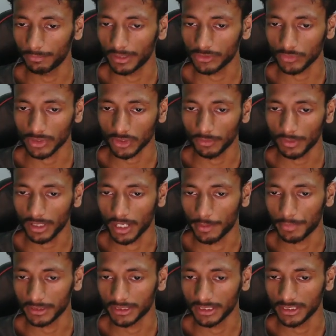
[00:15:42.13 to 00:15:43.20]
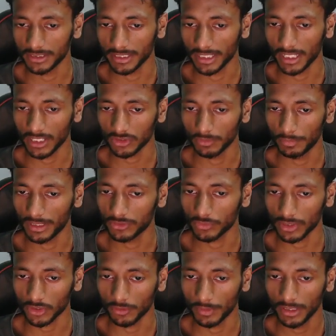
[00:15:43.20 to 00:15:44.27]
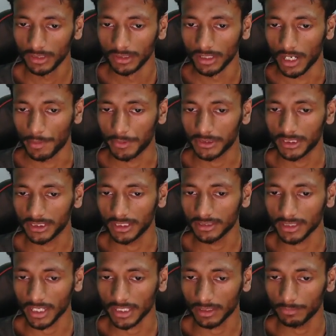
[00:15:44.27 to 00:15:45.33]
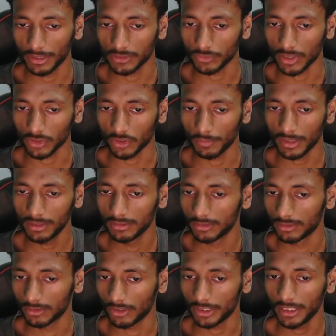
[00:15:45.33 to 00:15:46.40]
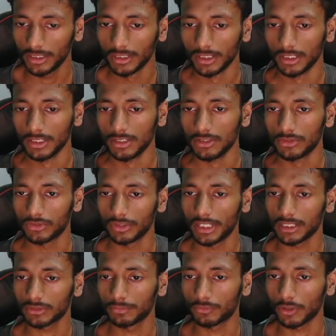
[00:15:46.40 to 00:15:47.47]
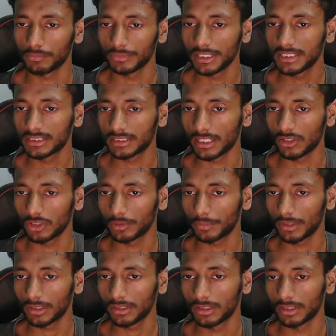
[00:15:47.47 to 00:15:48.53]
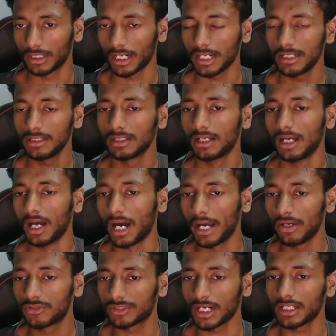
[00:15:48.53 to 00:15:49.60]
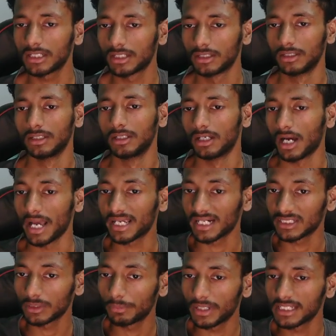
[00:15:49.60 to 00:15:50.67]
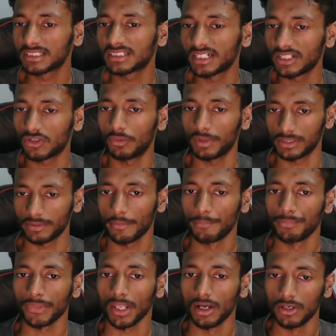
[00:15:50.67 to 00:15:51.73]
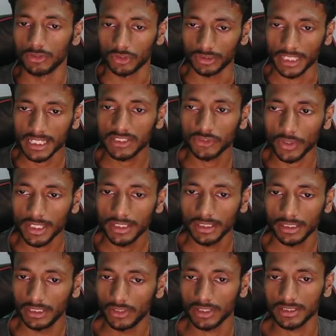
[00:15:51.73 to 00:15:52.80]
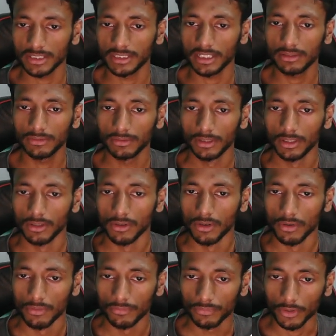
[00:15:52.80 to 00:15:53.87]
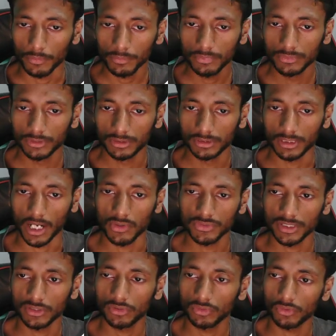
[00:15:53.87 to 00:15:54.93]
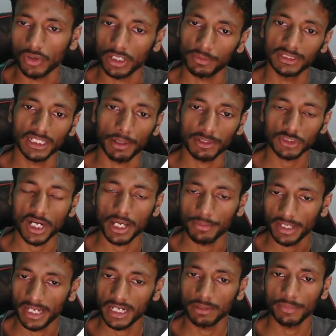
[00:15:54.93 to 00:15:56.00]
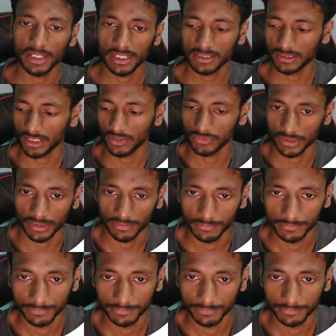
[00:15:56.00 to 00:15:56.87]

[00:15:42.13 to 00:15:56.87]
place 1 comma, after 3 digits I can actually place 1 comma, after 3 digits I can place 1 comma, got it? So here from this 10 to the power 9 I'll start, I can actually place 3 commas. So that's why you can see that from 1000 to whatever the number I have n minus 1000,